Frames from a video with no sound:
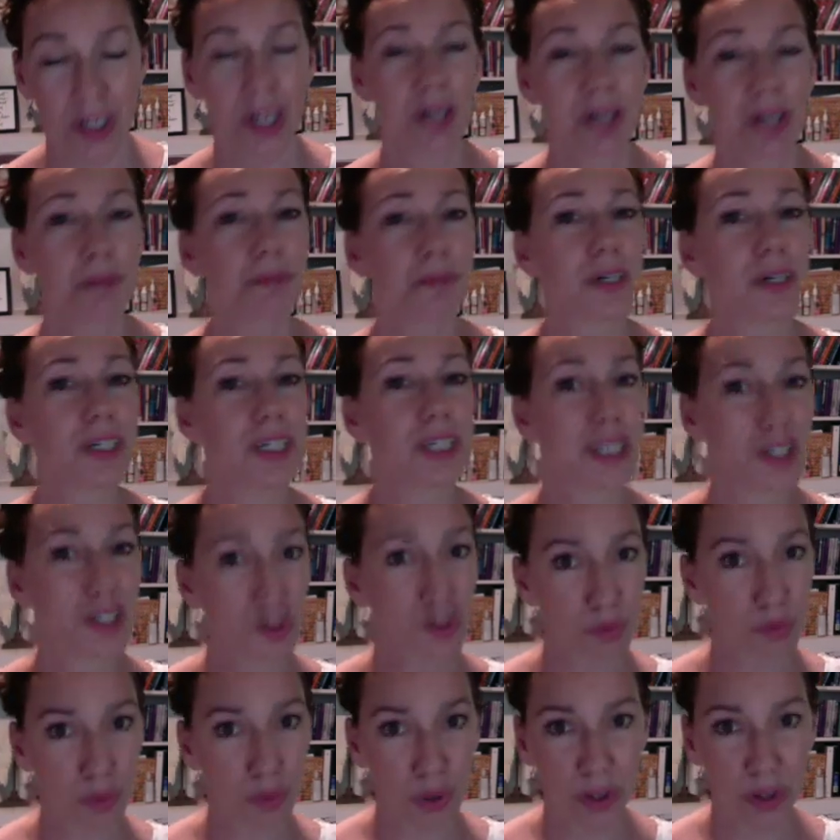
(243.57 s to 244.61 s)
But it's
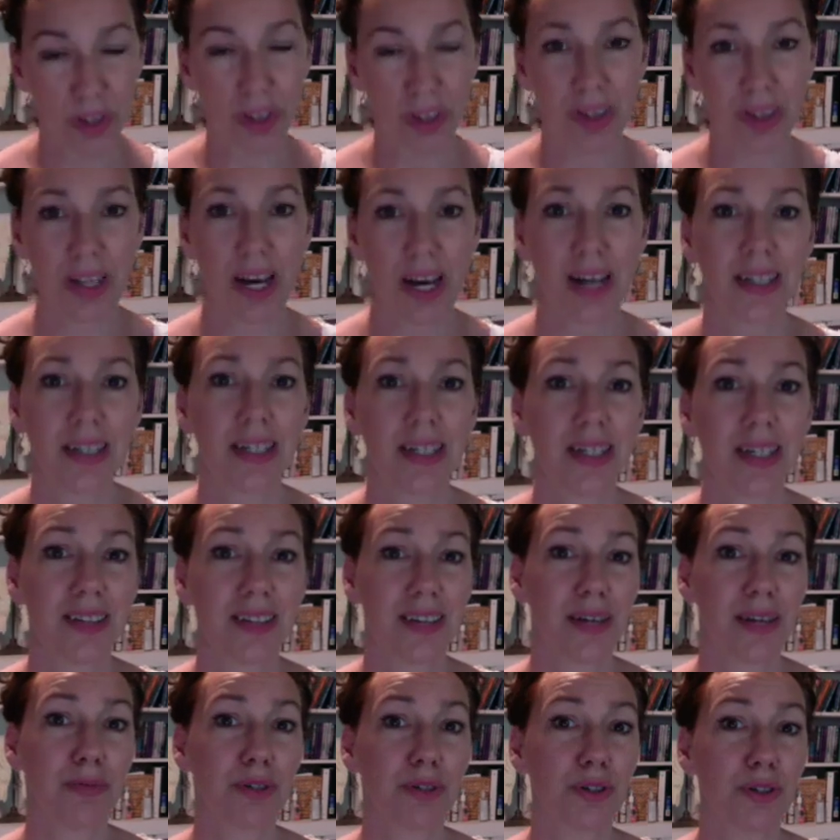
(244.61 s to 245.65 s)
more than that. They
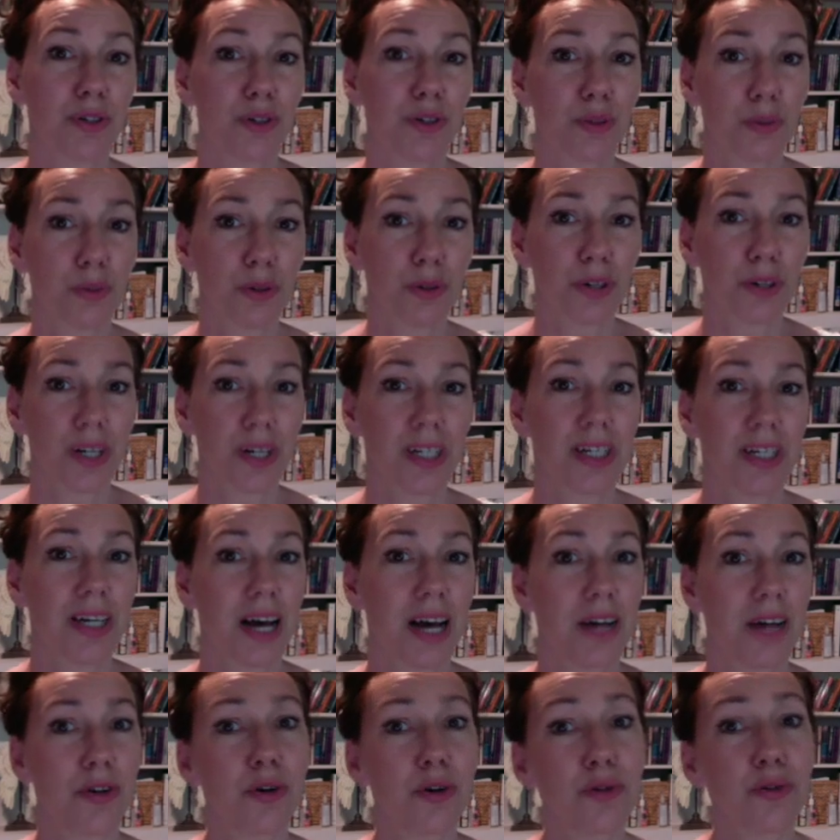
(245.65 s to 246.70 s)
recuperated at
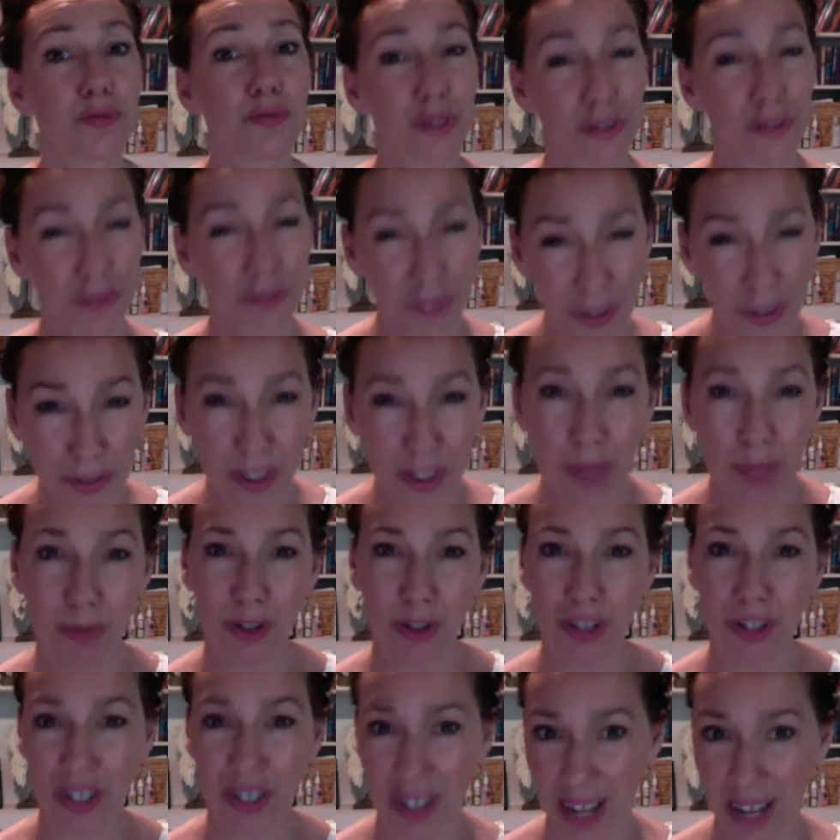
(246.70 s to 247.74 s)
over
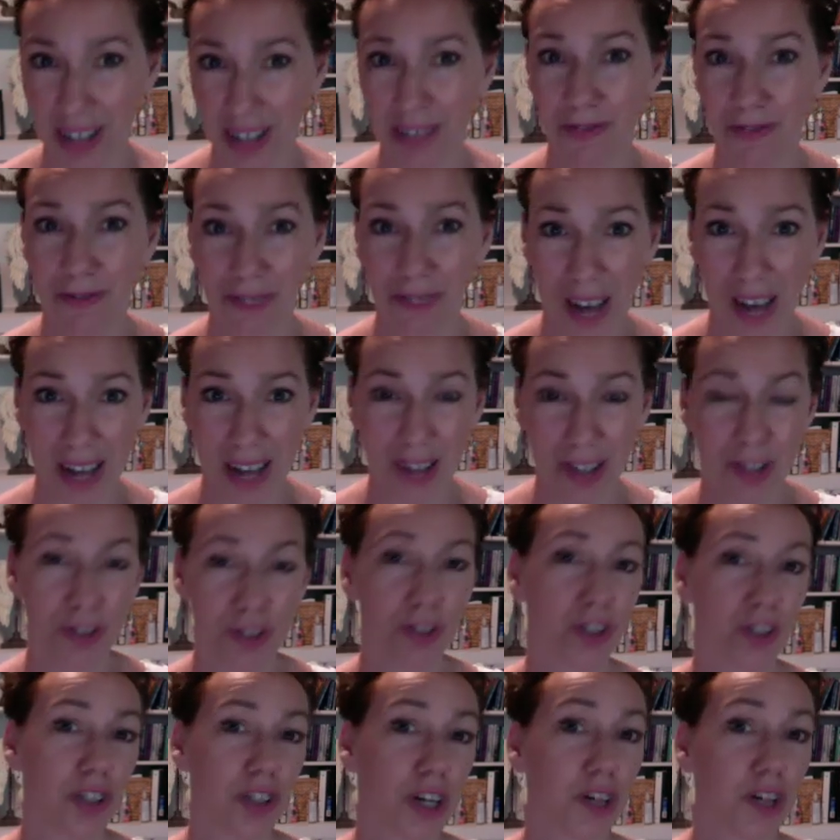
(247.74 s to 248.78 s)
50% faster
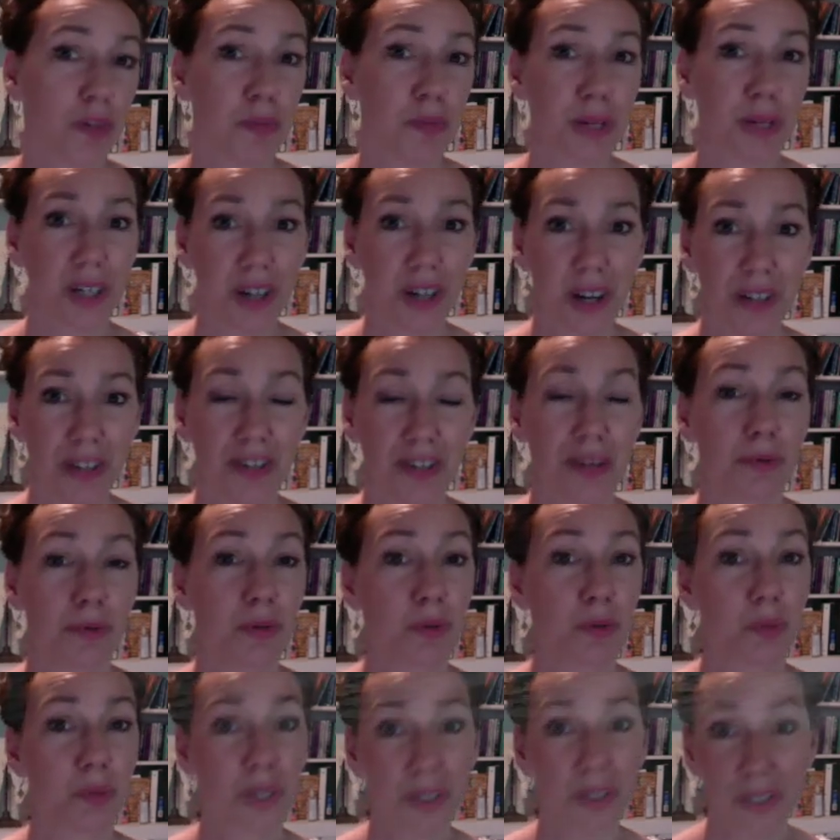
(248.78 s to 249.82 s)
just because they were
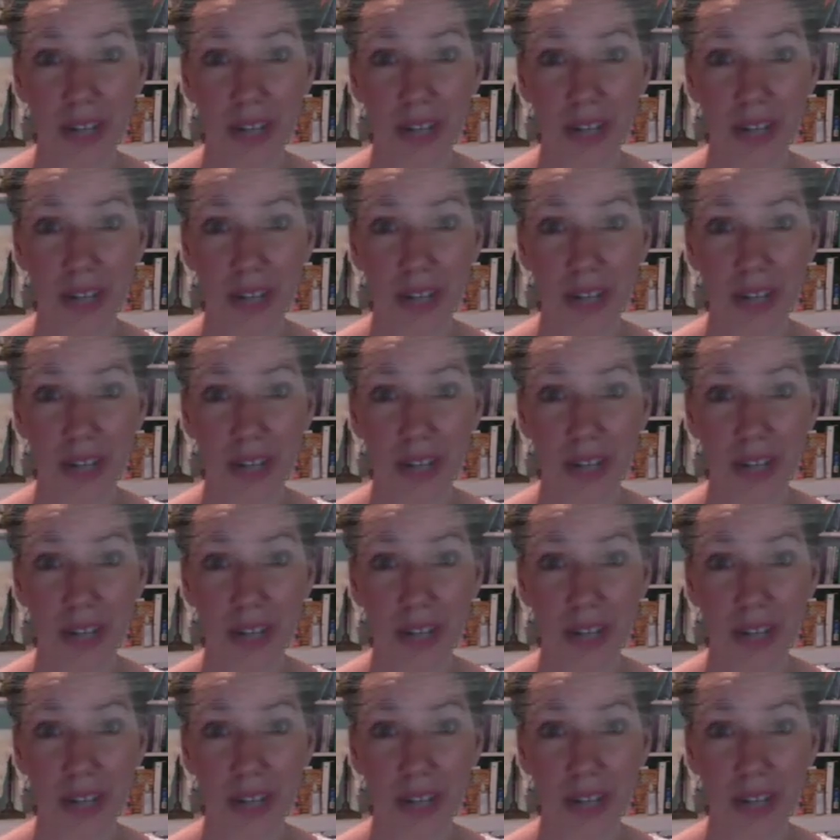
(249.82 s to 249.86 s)
wheeled